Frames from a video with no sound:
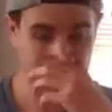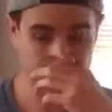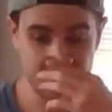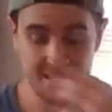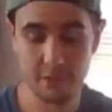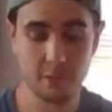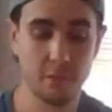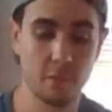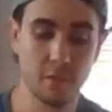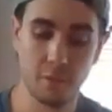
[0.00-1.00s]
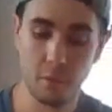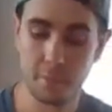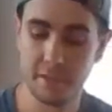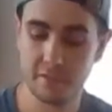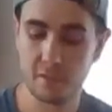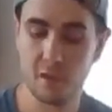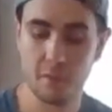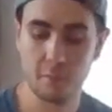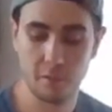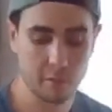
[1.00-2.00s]
box or piece of
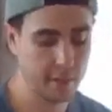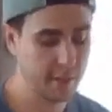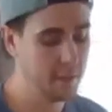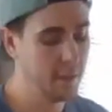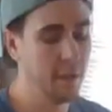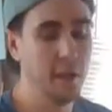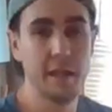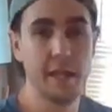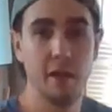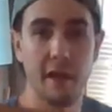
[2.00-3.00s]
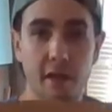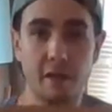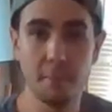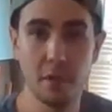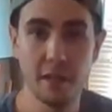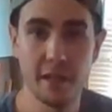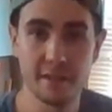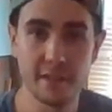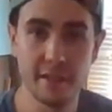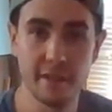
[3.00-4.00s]
cardboard, okay? Now, I already put an
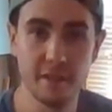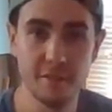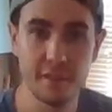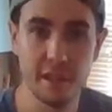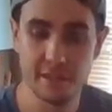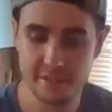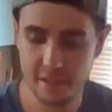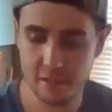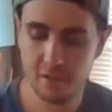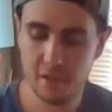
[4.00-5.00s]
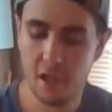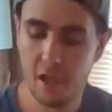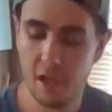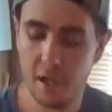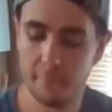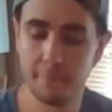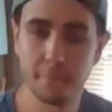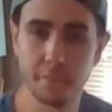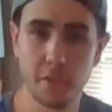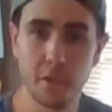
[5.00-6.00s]
X on there, if you can't tell,
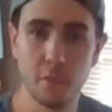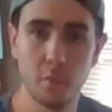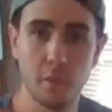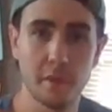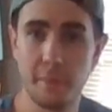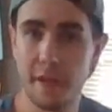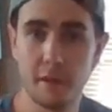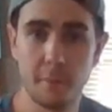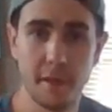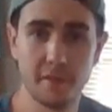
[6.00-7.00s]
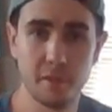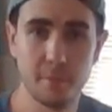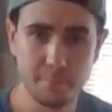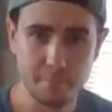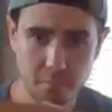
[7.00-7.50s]
with a pen or a pencil.